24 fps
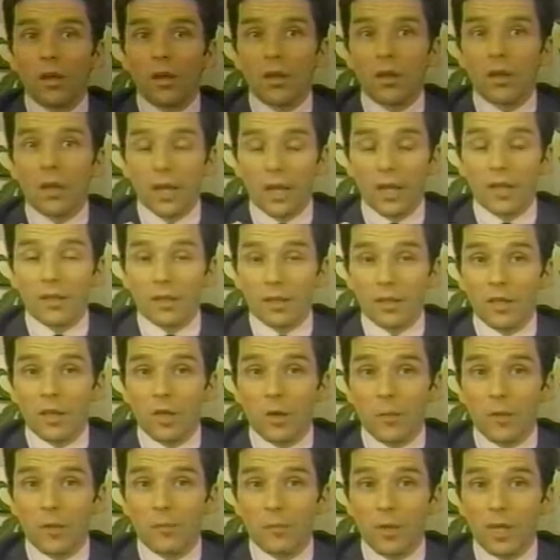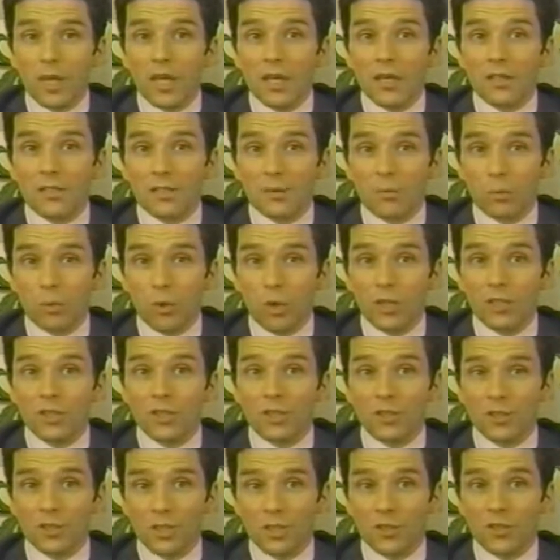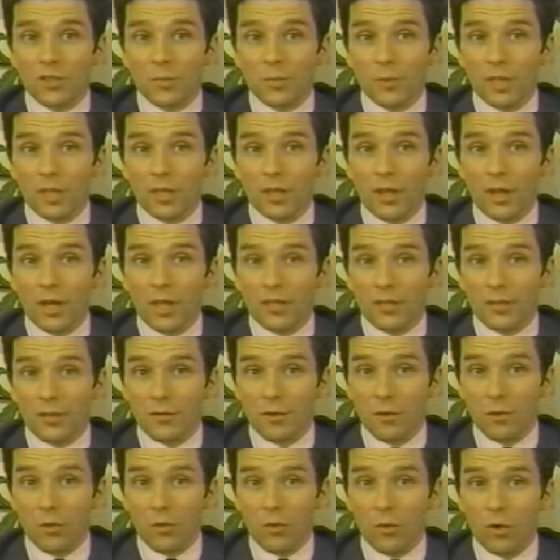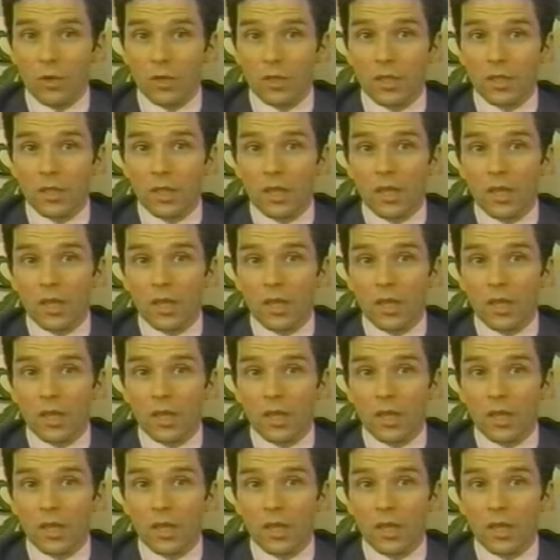The human being is a precious instrument in the eyes of the Lord.